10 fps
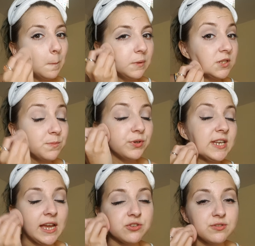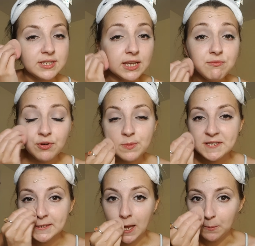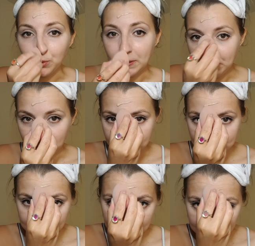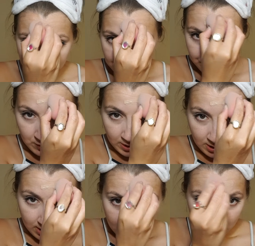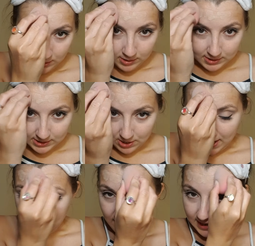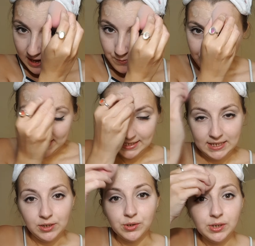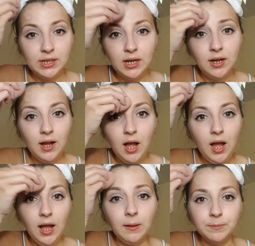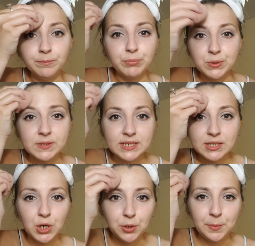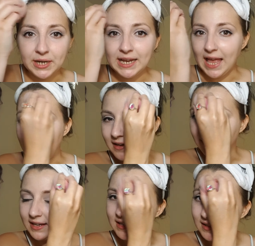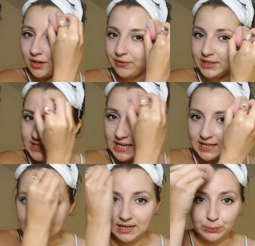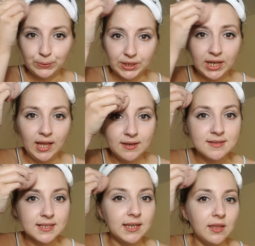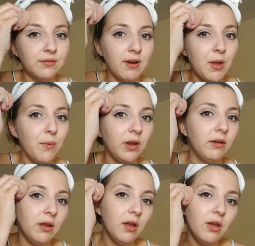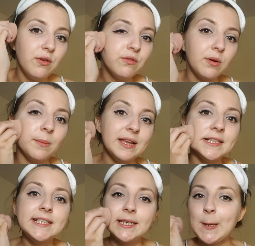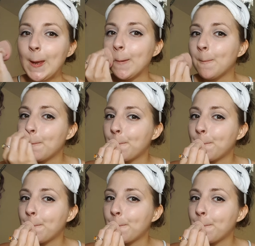and to protect your skin from the sun, more importantly. So yeah, I can't wait till Boots is open again and I can go and test out all the colours and get the right one for my skin.